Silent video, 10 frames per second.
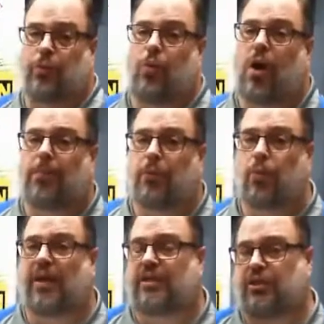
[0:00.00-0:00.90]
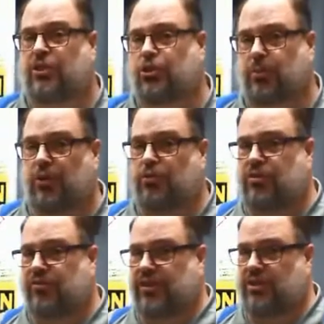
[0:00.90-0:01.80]
proper way to dispose
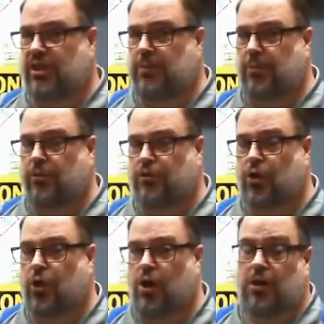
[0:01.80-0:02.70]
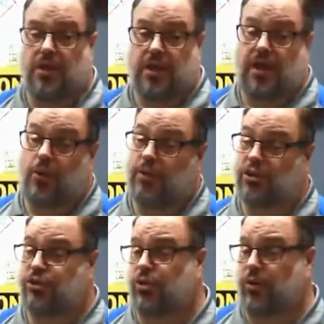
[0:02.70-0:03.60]
of these chemicals are. Can we
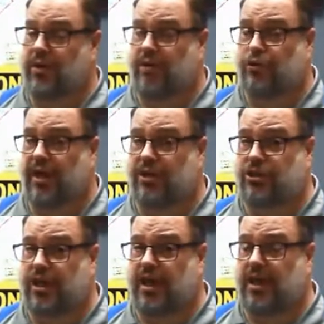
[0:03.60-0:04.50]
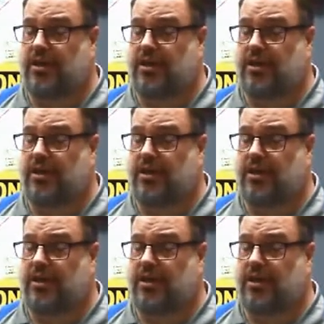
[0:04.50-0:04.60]
just throw it in the trash can?